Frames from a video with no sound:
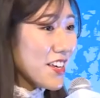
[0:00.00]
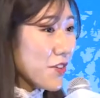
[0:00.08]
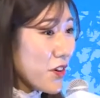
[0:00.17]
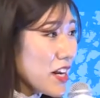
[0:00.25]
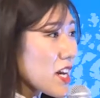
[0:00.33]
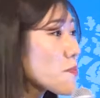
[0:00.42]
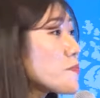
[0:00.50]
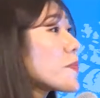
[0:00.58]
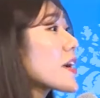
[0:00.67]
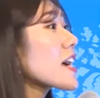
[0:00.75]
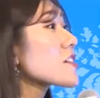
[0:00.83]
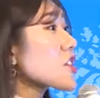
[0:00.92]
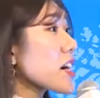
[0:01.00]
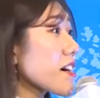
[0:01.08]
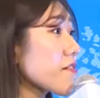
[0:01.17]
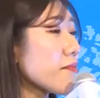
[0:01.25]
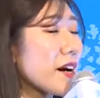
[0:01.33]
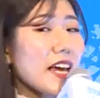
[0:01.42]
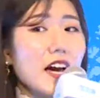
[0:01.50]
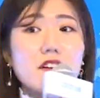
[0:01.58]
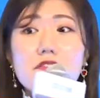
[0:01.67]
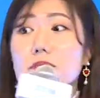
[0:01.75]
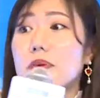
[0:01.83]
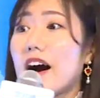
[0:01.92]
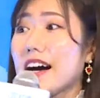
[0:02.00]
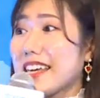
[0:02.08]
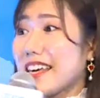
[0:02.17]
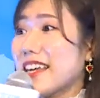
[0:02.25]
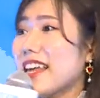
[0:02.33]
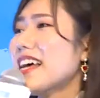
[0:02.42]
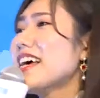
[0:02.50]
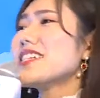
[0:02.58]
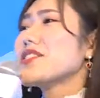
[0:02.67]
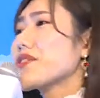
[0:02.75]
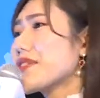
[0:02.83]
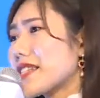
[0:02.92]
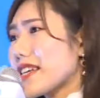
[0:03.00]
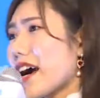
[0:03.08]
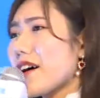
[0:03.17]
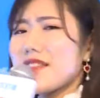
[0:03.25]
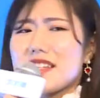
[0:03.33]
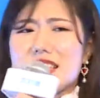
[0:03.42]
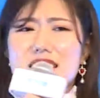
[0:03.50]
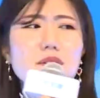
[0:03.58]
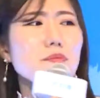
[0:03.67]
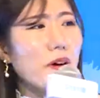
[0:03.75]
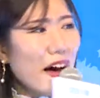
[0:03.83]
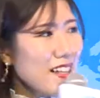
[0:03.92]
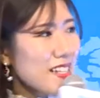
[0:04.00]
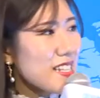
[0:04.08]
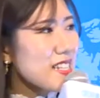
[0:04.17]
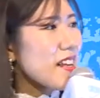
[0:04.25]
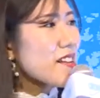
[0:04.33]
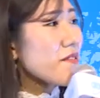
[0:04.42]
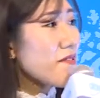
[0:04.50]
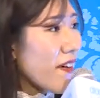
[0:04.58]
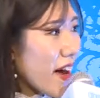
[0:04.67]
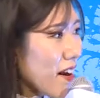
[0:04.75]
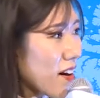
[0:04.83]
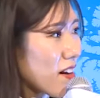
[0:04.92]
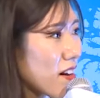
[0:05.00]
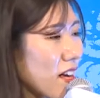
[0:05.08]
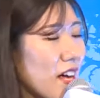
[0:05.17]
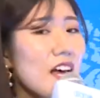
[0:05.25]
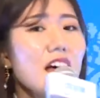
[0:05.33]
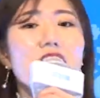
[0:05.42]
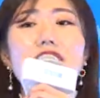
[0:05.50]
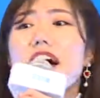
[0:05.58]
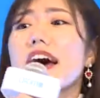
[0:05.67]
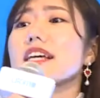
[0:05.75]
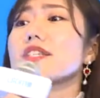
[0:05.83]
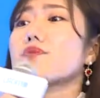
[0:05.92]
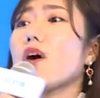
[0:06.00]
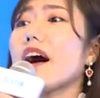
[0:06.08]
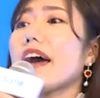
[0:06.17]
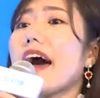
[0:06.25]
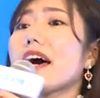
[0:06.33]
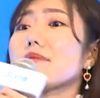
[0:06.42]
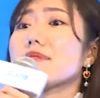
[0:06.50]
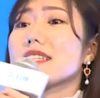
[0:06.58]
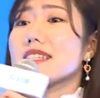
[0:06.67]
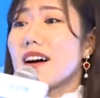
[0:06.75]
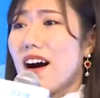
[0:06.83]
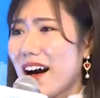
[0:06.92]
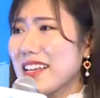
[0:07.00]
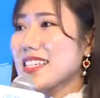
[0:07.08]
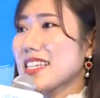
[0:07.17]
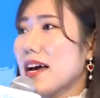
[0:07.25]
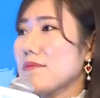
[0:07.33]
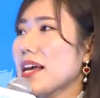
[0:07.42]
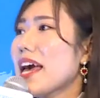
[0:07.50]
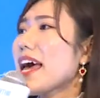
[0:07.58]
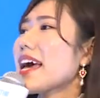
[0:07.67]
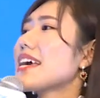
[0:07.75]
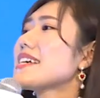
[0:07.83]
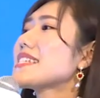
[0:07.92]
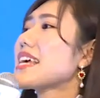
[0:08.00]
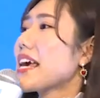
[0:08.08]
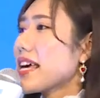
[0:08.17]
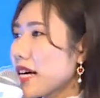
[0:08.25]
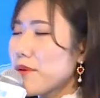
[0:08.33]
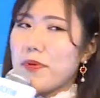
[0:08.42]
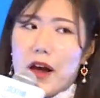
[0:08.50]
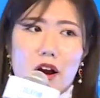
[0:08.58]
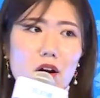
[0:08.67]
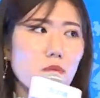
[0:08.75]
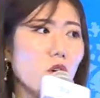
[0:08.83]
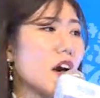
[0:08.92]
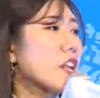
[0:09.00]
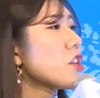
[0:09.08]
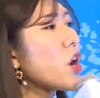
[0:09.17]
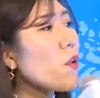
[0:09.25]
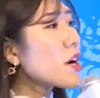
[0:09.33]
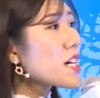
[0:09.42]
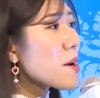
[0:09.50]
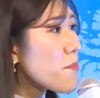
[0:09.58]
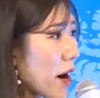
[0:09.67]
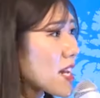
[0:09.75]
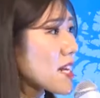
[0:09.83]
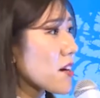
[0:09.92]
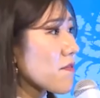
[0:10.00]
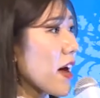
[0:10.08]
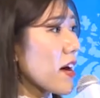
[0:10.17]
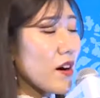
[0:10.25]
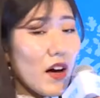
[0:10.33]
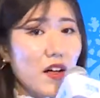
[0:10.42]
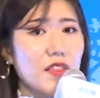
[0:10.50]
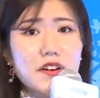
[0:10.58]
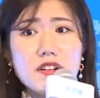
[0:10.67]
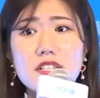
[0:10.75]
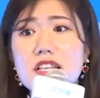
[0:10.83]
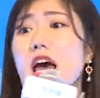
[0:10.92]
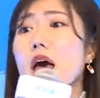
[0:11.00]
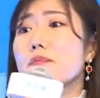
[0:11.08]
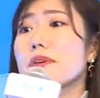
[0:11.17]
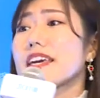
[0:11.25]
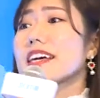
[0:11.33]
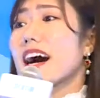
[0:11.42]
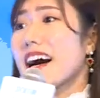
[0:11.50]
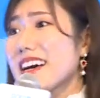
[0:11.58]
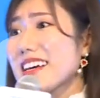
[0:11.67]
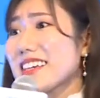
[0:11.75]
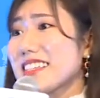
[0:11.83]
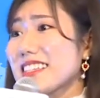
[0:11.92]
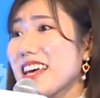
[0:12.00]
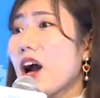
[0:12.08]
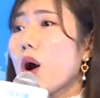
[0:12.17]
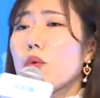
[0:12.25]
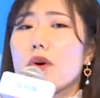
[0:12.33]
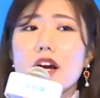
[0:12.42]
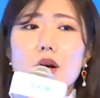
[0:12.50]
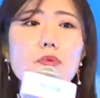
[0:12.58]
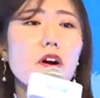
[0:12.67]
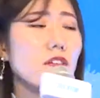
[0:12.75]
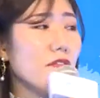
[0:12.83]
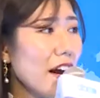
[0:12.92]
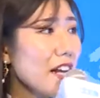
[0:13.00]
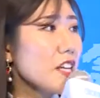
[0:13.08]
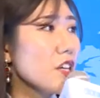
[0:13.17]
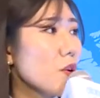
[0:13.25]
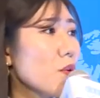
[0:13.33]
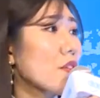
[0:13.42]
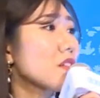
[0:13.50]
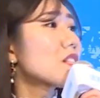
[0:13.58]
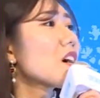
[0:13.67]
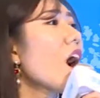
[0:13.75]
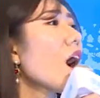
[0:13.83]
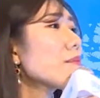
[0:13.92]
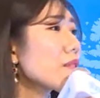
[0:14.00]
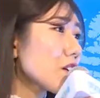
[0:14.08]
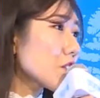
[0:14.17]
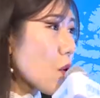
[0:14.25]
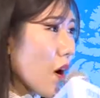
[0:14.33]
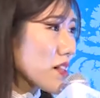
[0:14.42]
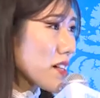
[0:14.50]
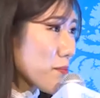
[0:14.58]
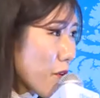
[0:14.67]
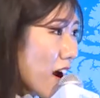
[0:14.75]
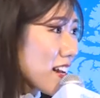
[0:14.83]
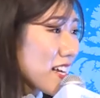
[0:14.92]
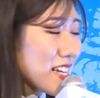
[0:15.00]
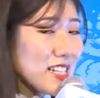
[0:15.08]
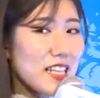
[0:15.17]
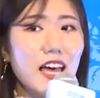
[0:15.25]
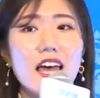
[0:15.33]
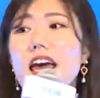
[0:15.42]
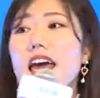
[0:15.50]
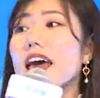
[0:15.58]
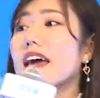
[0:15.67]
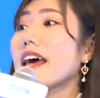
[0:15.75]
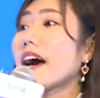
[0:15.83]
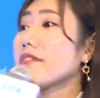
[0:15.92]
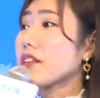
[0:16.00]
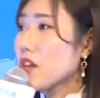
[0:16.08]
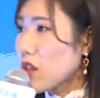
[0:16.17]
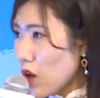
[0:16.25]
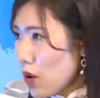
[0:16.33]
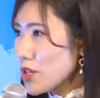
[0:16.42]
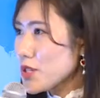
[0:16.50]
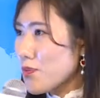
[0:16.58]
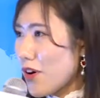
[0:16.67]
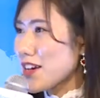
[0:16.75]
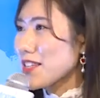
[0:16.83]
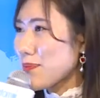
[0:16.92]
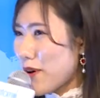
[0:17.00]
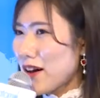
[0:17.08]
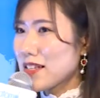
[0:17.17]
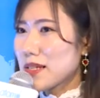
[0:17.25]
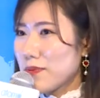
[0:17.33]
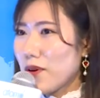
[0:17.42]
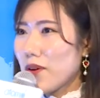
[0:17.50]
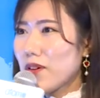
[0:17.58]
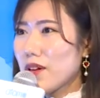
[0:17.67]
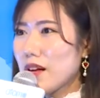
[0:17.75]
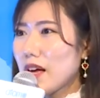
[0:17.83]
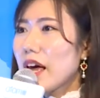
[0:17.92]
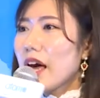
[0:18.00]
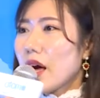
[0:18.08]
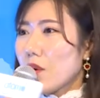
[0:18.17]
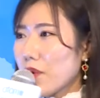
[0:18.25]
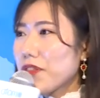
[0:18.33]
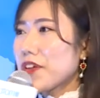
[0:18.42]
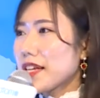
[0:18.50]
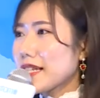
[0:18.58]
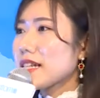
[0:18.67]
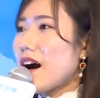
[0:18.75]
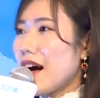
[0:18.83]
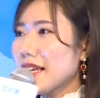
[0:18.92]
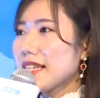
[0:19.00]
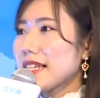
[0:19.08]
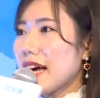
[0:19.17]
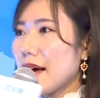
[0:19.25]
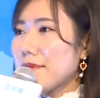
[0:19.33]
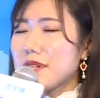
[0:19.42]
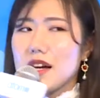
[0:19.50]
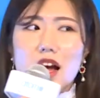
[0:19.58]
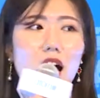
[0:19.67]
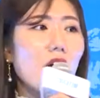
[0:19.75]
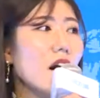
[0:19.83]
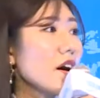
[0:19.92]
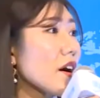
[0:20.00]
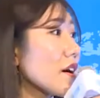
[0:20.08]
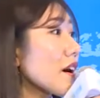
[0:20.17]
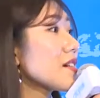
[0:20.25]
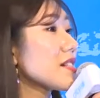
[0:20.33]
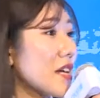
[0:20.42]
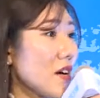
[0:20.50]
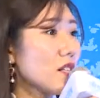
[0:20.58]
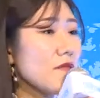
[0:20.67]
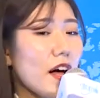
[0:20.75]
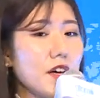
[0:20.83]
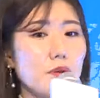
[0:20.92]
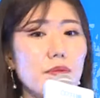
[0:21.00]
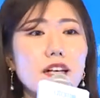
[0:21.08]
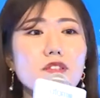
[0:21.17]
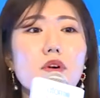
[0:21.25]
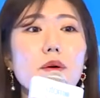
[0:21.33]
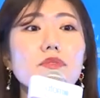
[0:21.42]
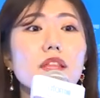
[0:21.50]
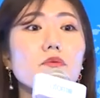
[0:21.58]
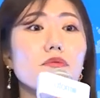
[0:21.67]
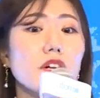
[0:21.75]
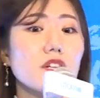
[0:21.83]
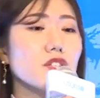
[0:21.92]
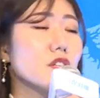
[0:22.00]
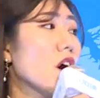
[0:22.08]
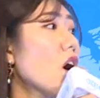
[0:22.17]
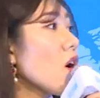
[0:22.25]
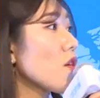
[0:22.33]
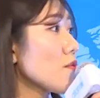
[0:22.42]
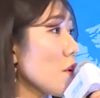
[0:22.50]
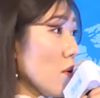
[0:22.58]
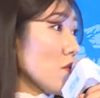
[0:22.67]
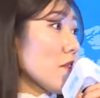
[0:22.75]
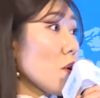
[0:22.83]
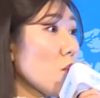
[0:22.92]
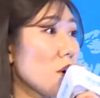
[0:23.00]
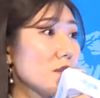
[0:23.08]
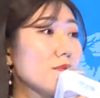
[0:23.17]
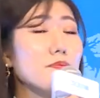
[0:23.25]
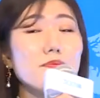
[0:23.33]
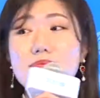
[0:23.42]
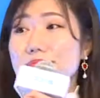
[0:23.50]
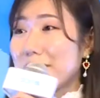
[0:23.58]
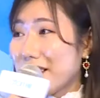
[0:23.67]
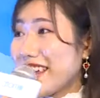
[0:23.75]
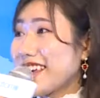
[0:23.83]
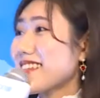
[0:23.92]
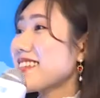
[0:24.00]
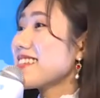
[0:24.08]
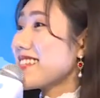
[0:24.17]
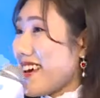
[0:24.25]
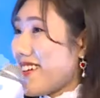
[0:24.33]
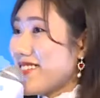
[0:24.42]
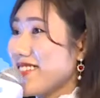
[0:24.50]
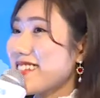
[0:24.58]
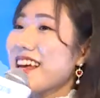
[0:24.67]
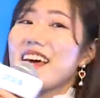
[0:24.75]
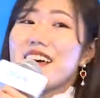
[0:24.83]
you're getting a big chunk of money out of your pocket. Do you see how this is unbalanced and unfair? That is why Atomy's concept is incomparable and nowhere competitive others because we are providing you the top-notch quality products and having the lowest price possible. And with this concept, our sales volume has rapidly reached over 1 billion sales,